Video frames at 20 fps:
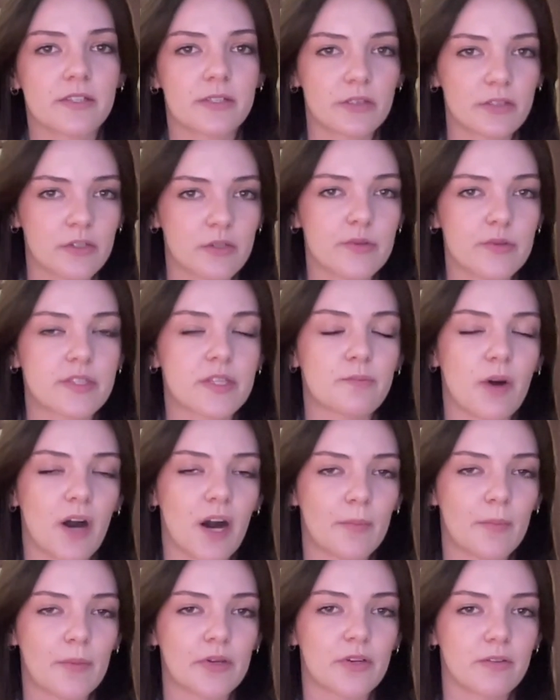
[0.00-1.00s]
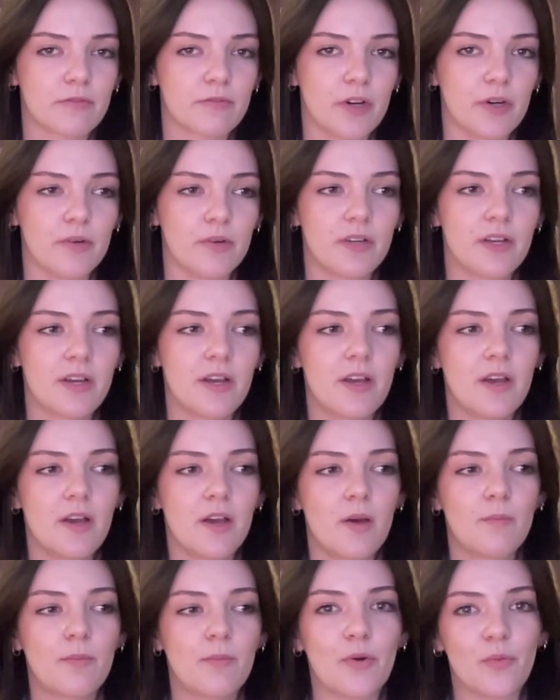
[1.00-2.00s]
lose the popular vote
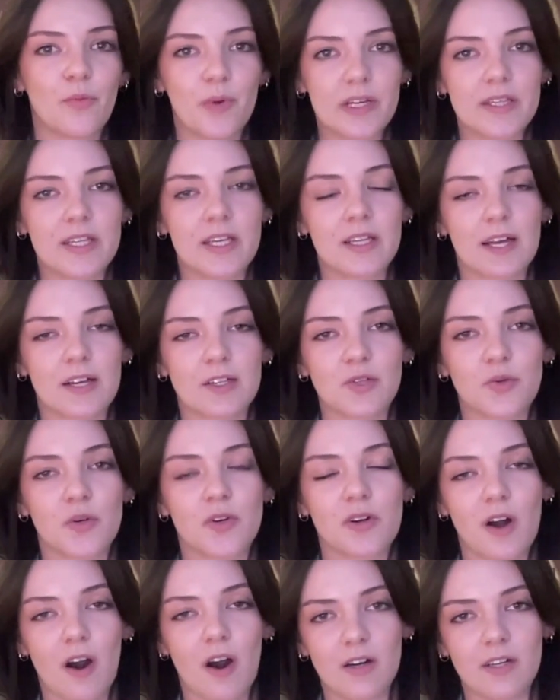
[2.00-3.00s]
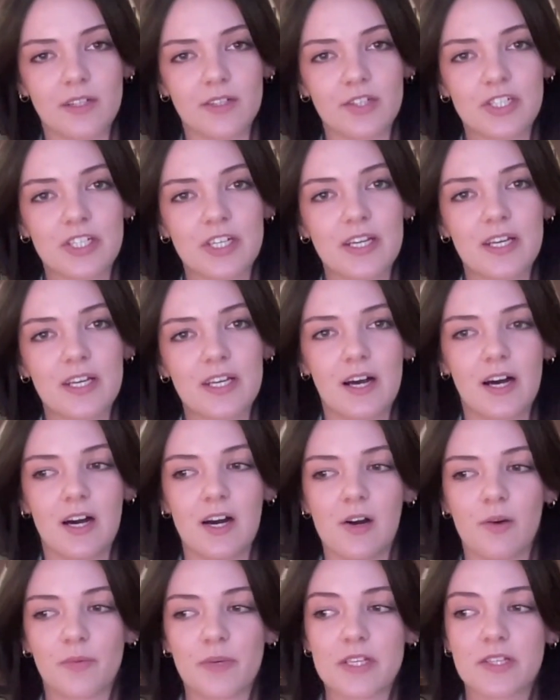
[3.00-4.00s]
but win the Electoral College.
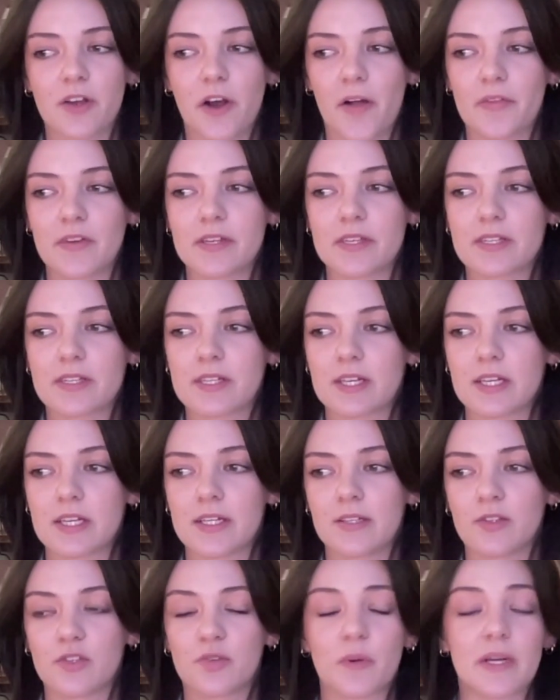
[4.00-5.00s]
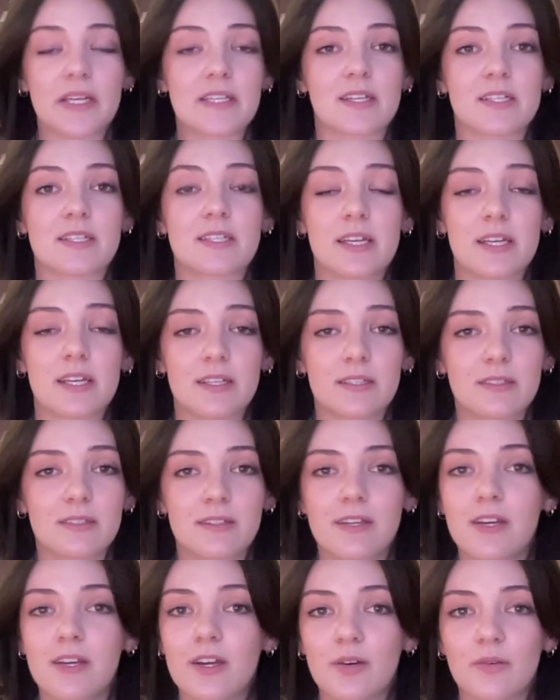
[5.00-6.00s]
We saw this in
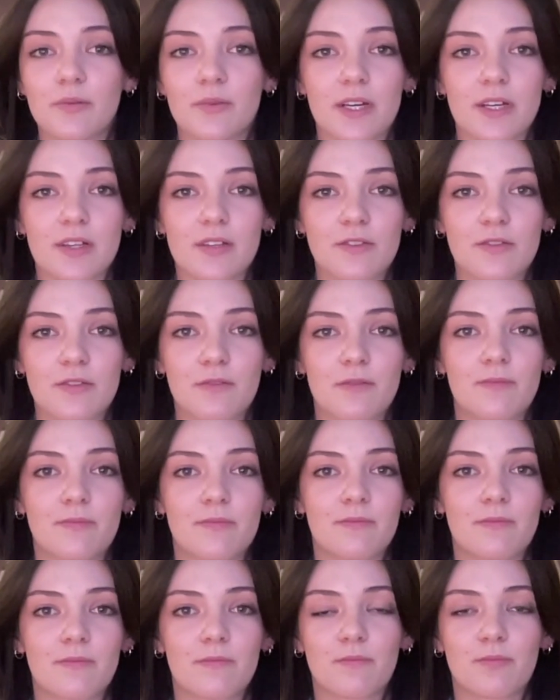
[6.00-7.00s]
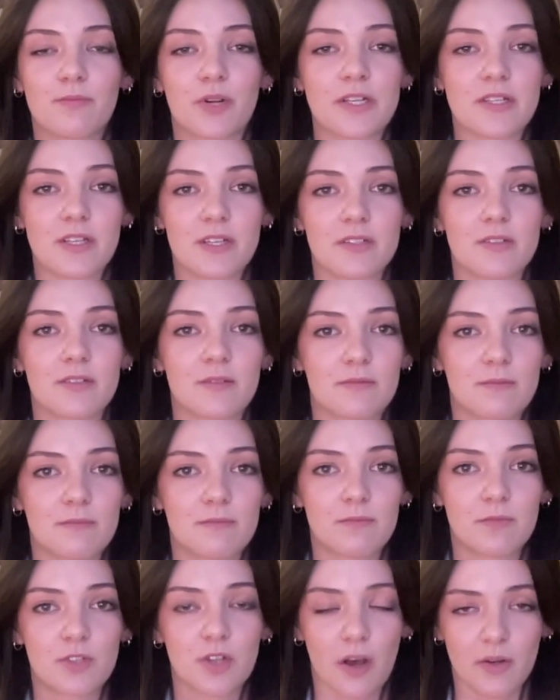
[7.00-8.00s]
2016 with President
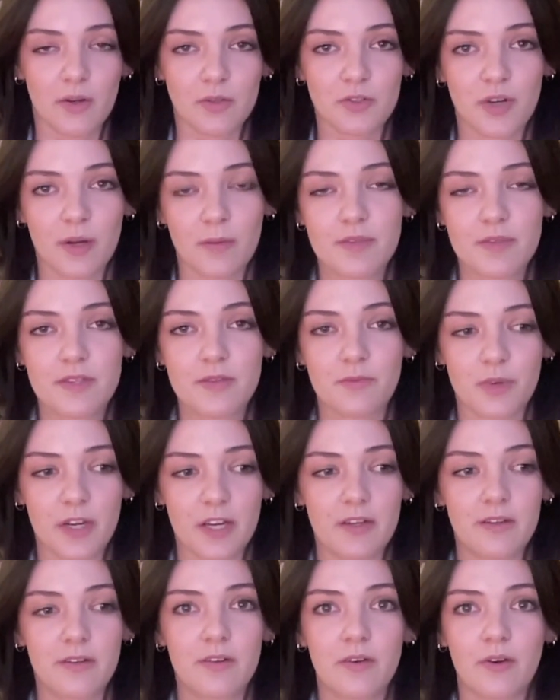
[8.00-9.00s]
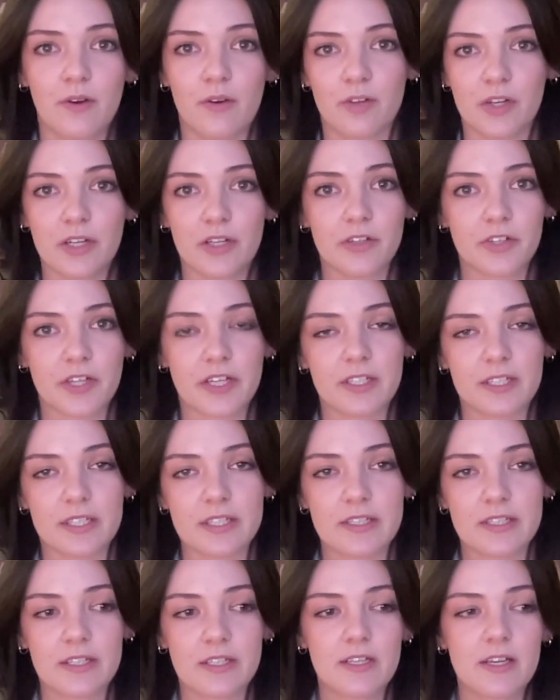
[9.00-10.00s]
Donald Trump's win over Hillary
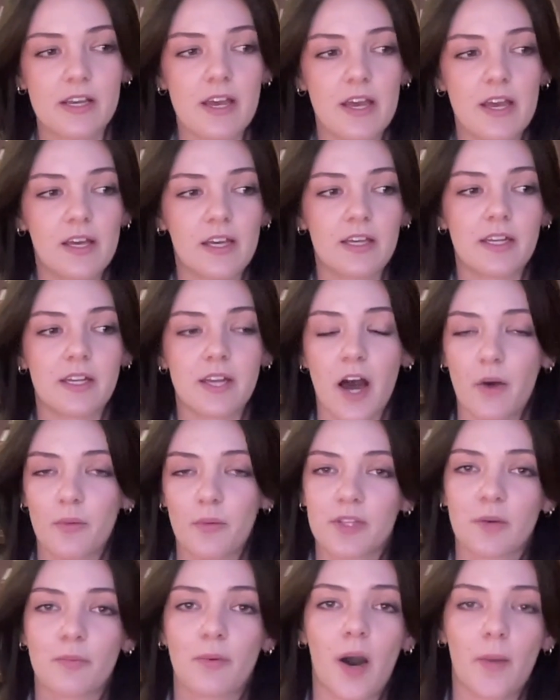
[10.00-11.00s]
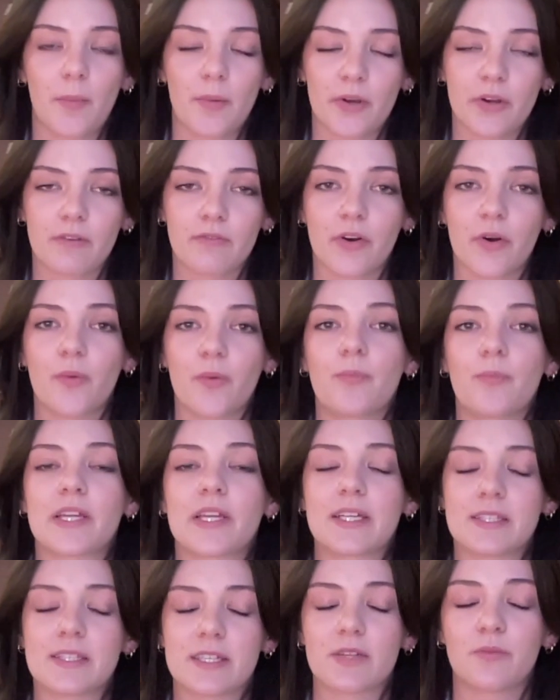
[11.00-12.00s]
Clinton. He did not win the popular vote, but
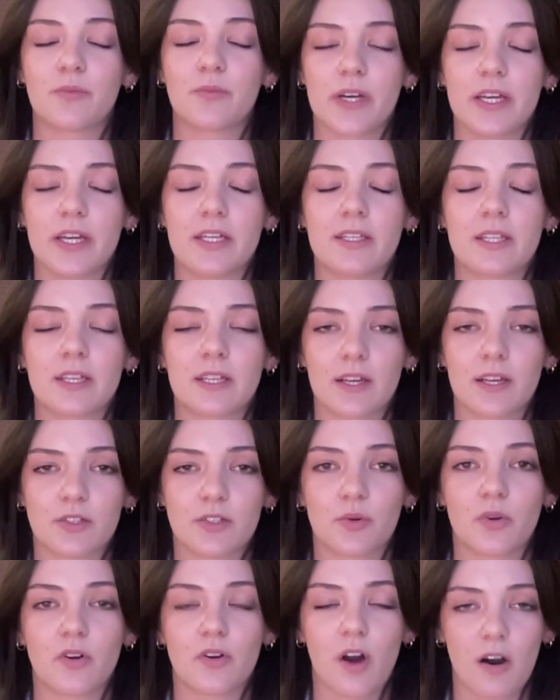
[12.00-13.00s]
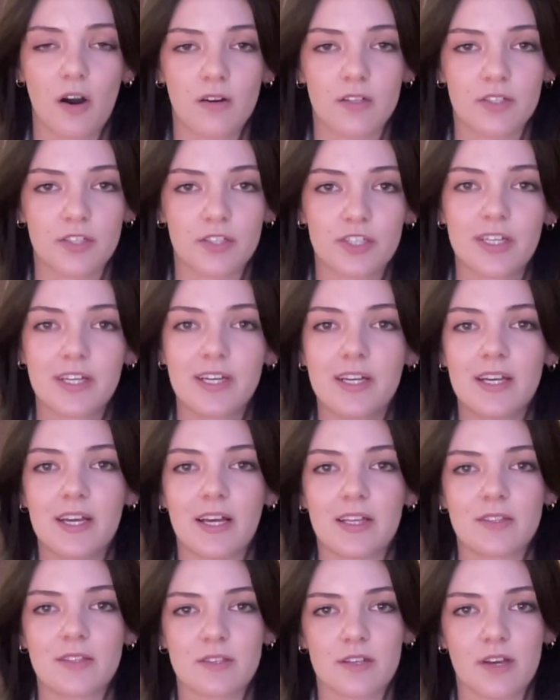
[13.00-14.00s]
he did win the Electoral College,
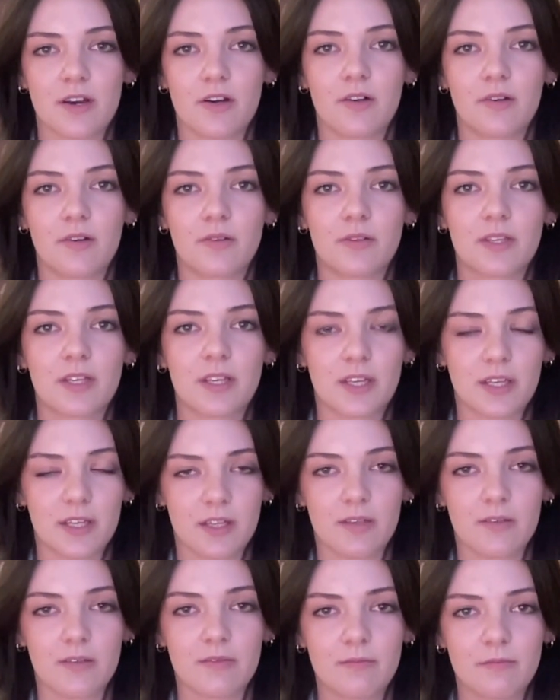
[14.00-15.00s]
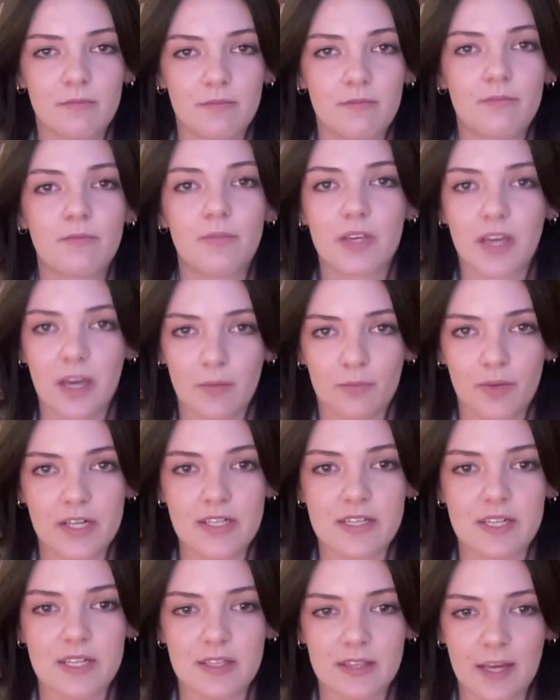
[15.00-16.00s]
and so he became
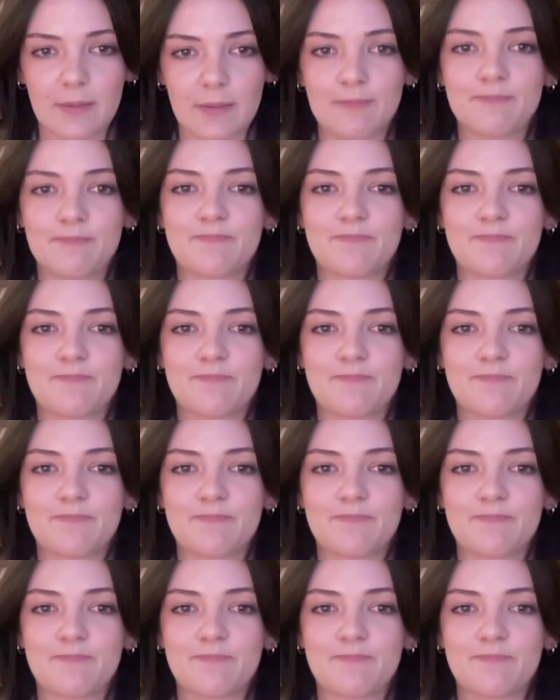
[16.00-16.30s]
president then.